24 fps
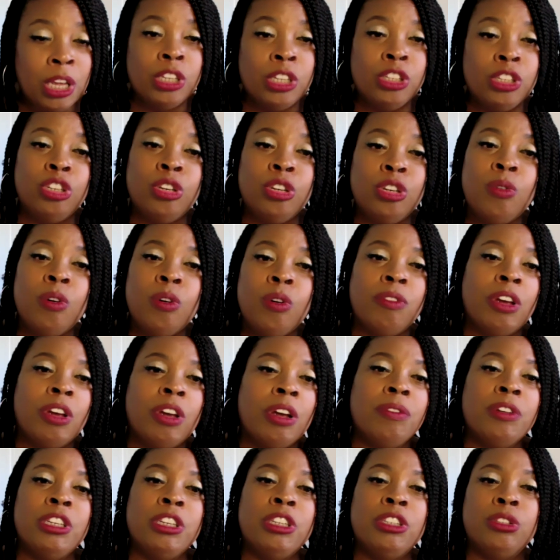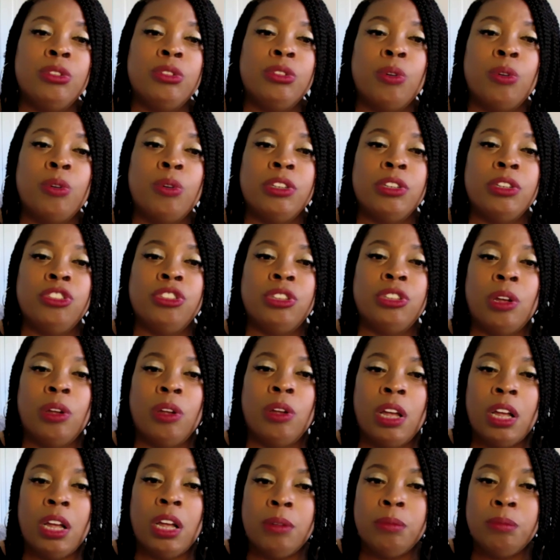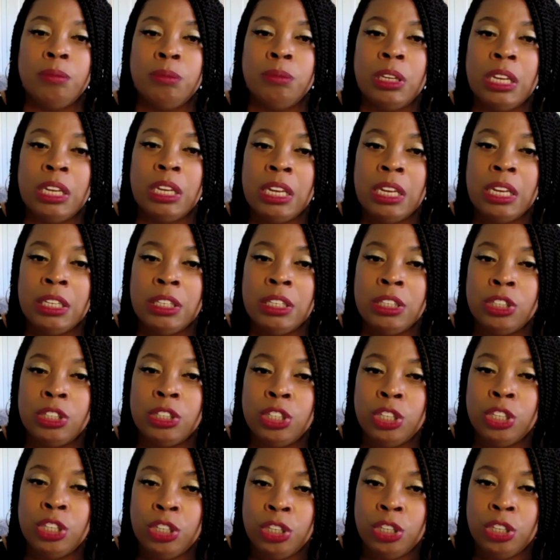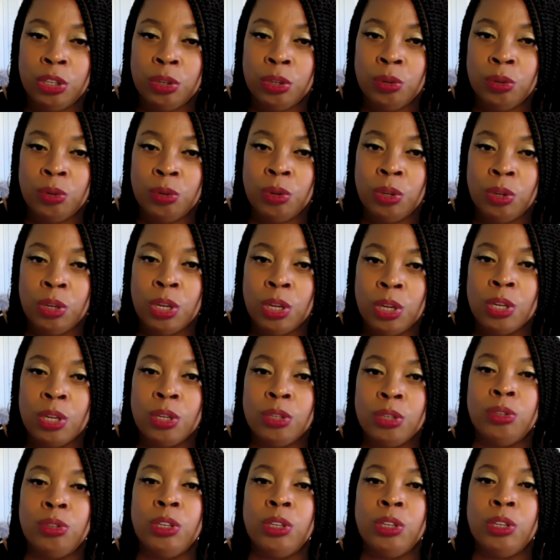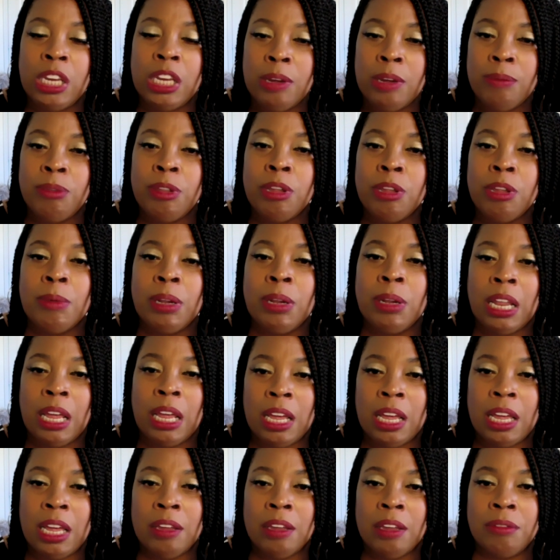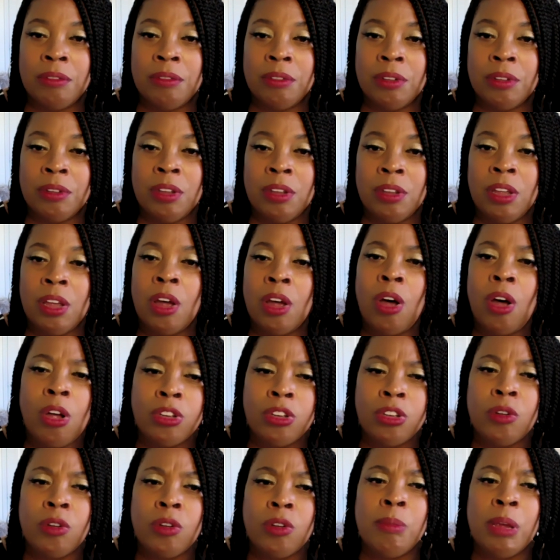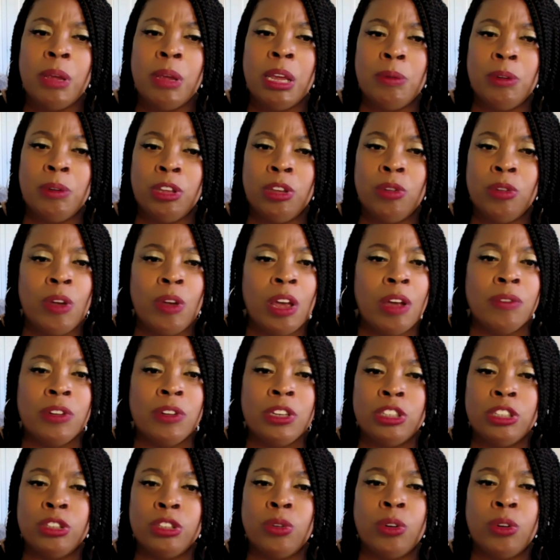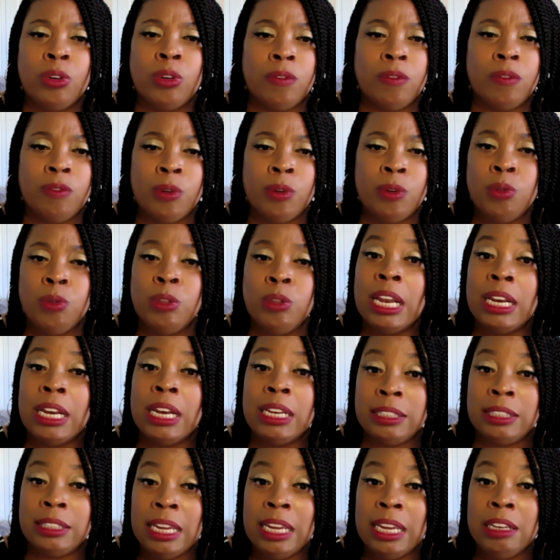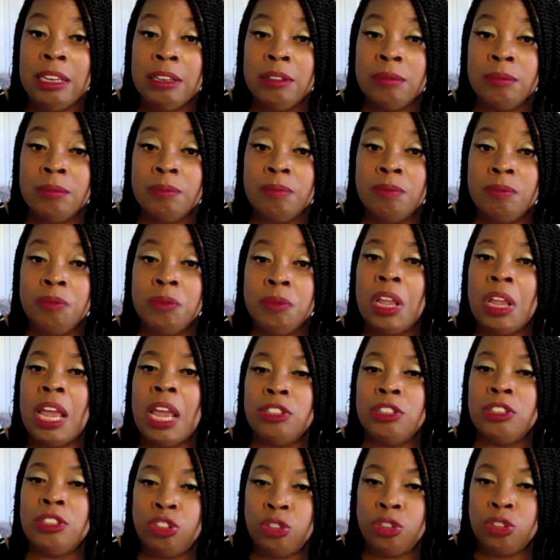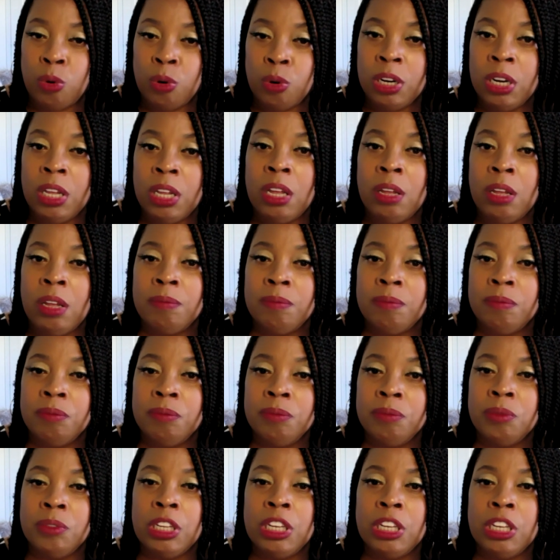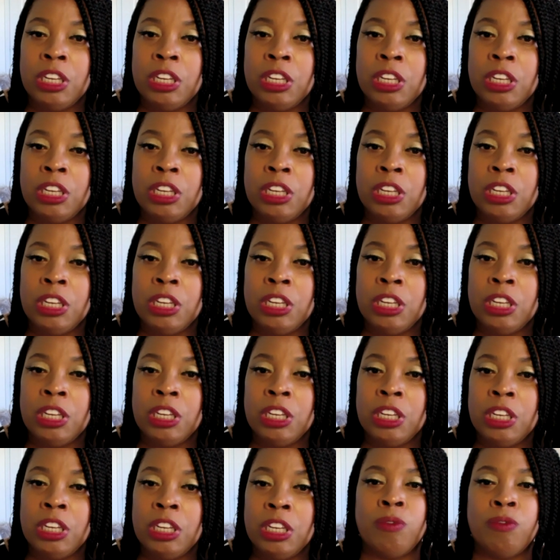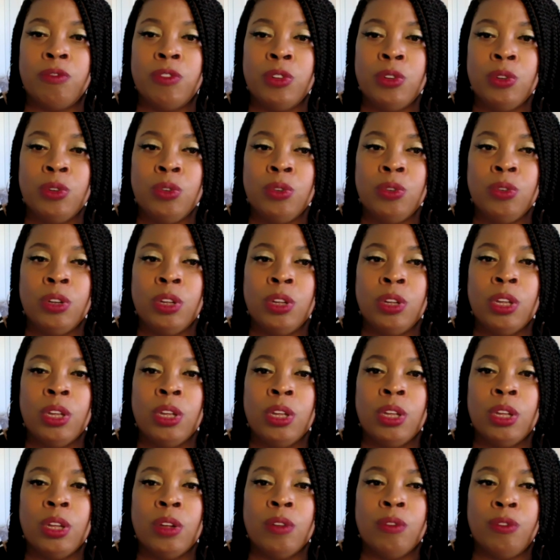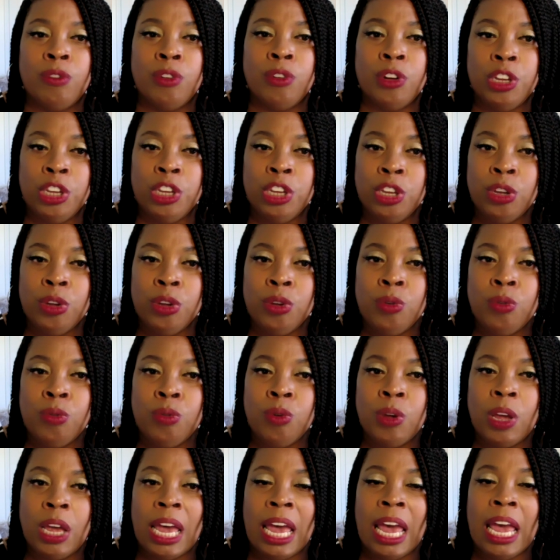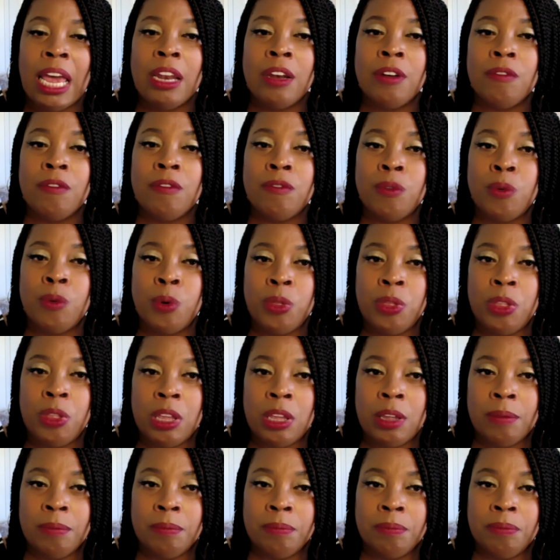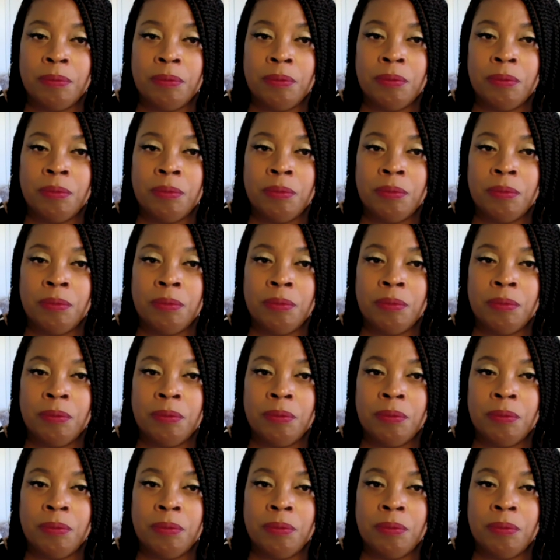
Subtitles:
Two of every sort shall come in to you to keep them alive. Also make with you every sort of food that is eaten, and store it up. It shall serve for food for you and for them.